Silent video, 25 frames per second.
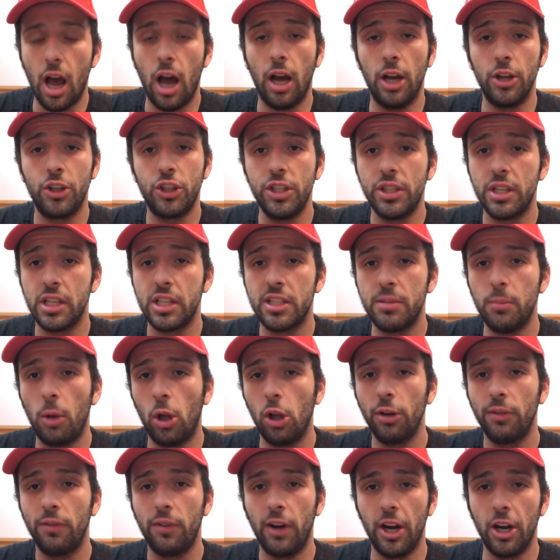she's a
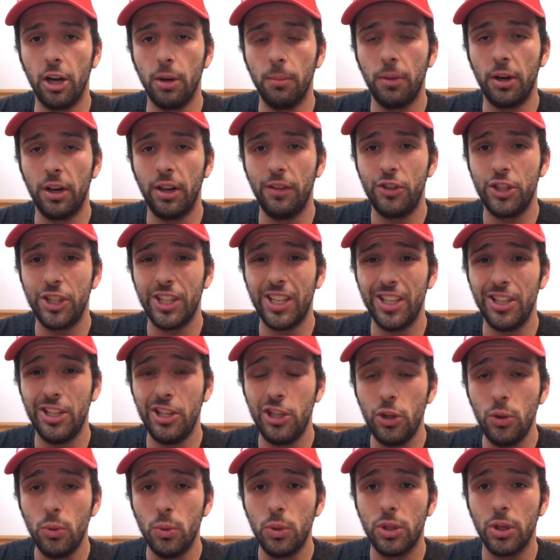smaller fighter, but if she can
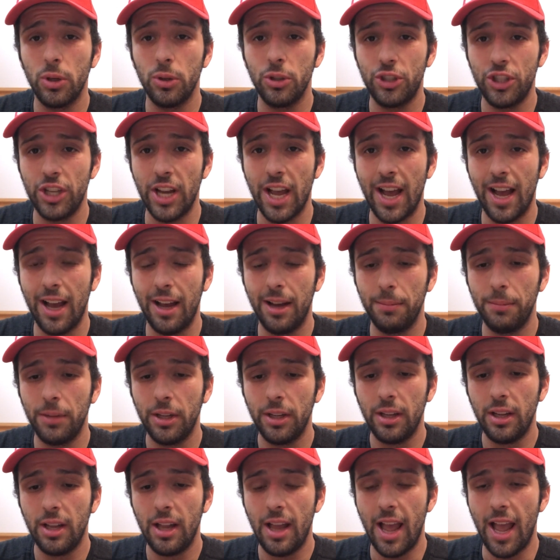use her jab
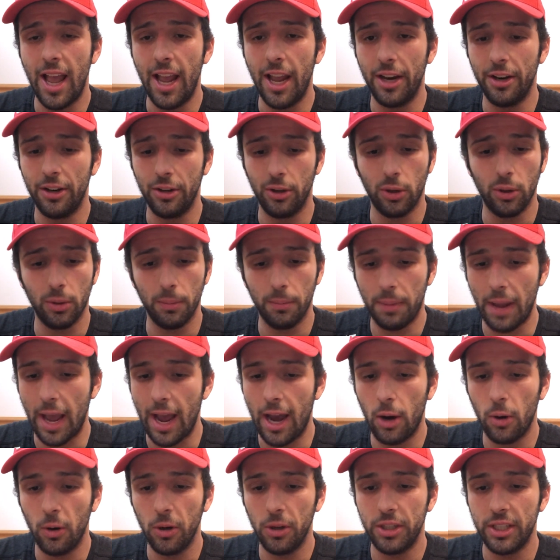and her
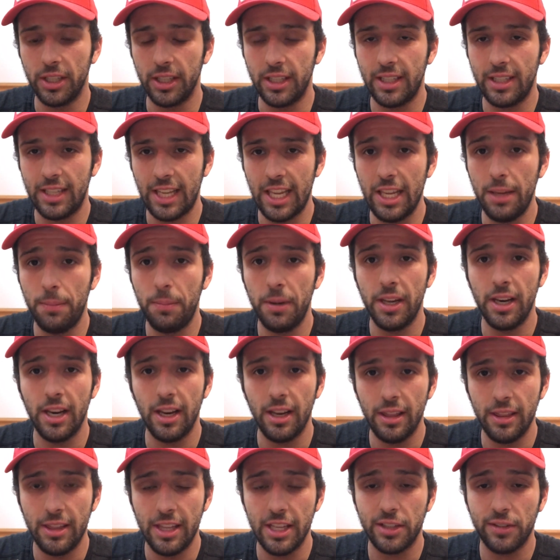power to keep
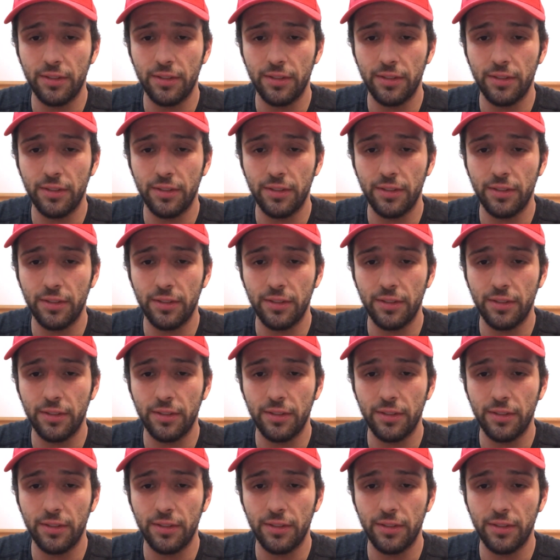this